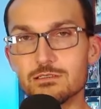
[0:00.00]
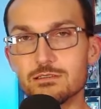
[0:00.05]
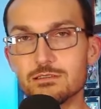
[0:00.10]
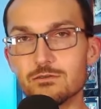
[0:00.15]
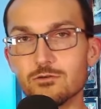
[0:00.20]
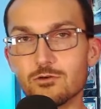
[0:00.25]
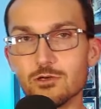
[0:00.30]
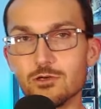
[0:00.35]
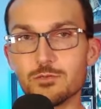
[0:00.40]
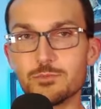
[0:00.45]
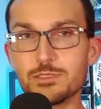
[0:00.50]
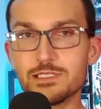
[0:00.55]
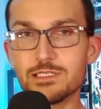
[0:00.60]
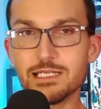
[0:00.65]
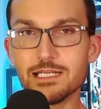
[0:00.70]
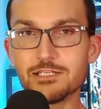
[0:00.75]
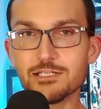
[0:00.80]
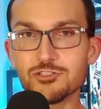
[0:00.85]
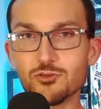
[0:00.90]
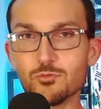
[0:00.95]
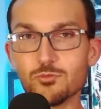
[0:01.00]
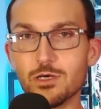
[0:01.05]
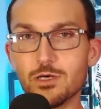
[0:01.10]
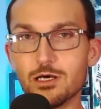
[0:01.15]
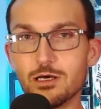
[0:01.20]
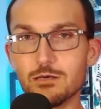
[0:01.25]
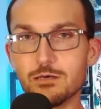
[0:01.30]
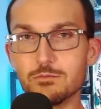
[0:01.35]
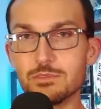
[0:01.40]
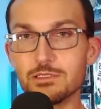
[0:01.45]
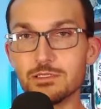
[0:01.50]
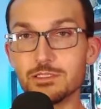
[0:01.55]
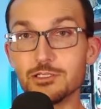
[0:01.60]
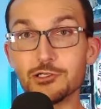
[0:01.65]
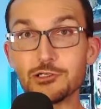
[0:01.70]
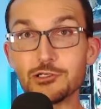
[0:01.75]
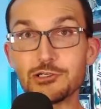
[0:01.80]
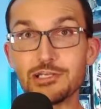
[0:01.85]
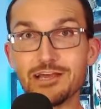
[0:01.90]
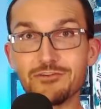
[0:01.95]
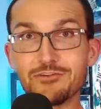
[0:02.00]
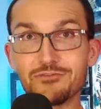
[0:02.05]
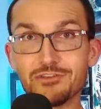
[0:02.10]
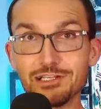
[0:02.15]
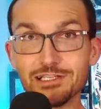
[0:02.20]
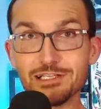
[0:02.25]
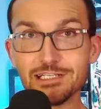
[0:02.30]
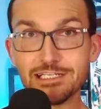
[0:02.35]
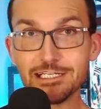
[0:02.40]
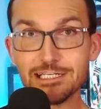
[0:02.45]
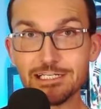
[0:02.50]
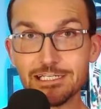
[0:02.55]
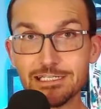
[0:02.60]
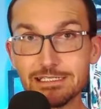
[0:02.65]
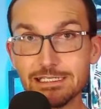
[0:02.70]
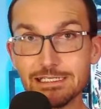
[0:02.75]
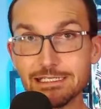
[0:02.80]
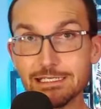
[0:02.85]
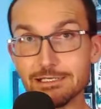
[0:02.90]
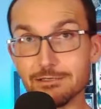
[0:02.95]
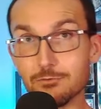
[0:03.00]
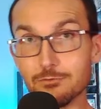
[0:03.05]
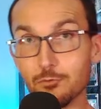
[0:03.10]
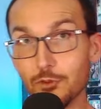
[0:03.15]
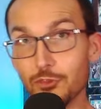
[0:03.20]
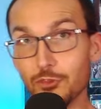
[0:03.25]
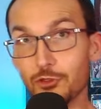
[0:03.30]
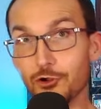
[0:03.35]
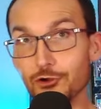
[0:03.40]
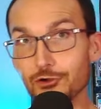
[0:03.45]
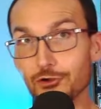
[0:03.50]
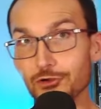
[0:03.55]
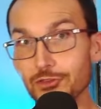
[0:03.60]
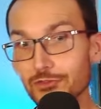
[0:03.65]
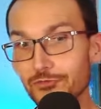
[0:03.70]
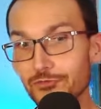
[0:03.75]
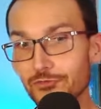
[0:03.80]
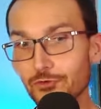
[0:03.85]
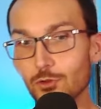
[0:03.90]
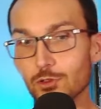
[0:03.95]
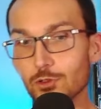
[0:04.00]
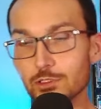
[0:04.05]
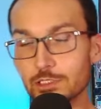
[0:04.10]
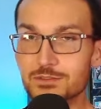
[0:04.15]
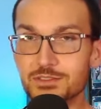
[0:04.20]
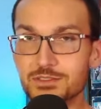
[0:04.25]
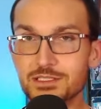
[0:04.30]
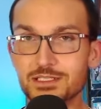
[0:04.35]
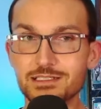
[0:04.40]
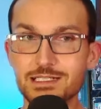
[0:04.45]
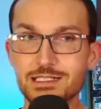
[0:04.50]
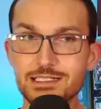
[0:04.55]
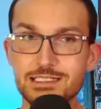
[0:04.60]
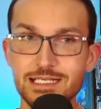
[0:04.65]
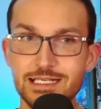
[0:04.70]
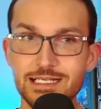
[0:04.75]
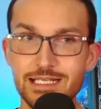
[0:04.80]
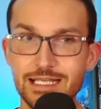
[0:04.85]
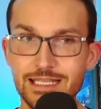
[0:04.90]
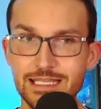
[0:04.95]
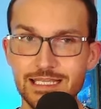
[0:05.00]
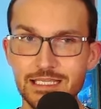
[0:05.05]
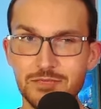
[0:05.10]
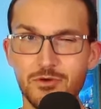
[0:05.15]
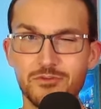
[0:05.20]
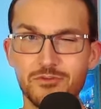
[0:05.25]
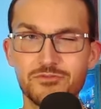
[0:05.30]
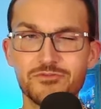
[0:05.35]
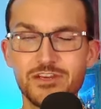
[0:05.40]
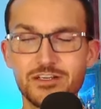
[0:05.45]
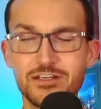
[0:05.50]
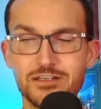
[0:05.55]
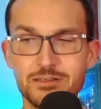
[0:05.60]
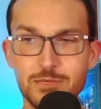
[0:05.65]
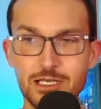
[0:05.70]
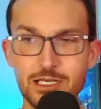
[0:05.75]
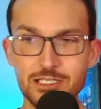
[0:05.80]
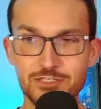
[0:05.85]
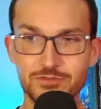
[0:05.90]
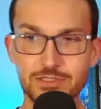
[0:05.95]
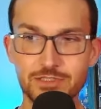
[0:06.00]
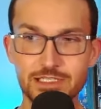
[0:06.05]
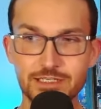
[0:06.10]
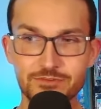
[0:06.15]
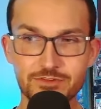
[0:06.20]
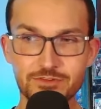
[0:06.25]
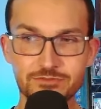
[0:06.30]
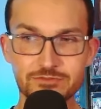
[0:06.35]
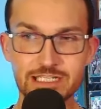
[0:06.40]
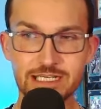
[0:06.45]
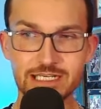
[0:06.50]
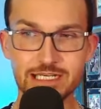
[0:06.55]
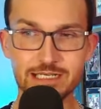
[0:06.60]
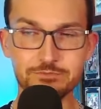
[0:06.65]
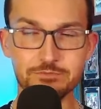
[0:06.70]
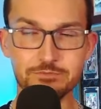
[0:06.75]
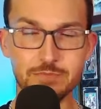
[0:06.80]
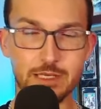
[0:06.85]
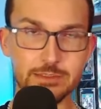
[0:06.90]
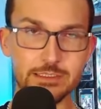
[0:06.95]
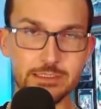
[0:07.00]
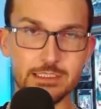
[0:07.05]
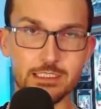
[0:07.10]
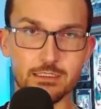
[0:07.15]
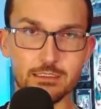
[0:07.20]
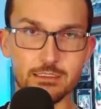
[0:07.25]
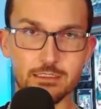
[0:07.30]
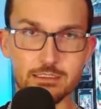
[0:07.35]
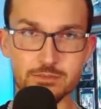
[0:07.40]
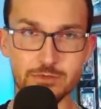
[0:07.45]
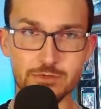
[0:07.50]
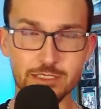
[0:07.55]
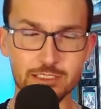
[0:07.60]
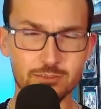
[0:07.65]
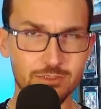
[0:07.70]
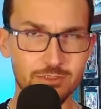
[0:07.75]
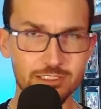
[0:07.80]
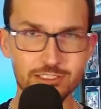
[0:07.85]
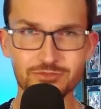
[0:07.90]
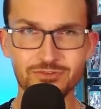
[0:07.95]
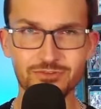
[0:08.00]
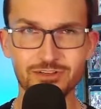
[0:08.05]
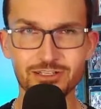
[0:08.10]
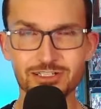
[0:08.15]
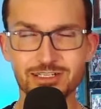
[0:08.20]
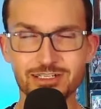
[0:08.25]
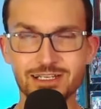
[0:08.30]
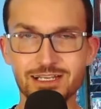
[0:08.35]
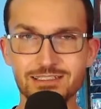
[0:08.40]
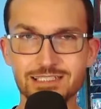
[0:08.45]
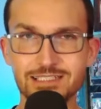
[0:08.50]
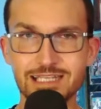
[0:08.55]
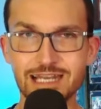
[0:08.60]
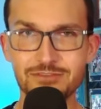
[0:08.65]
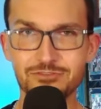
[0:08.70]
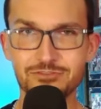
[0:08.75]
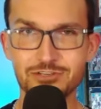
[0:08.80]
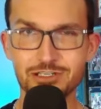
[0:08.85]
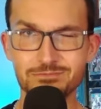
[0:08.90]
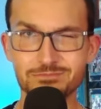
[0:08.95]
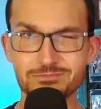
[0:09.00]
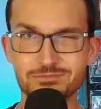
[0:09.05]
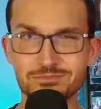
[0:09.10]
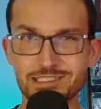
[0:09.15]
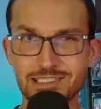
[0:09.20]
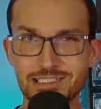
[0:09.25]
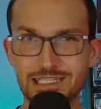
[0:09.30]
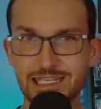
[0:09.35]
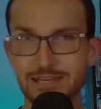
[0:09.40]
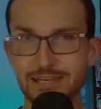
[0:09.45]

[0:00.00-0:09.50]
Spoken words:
or a potential bomb. You're definitely going to need it with her in the fold. With all that said, thank you all very much for the gift of your time. I've been Don Consuelo, and I want you to follow your gut and get after it. Take care,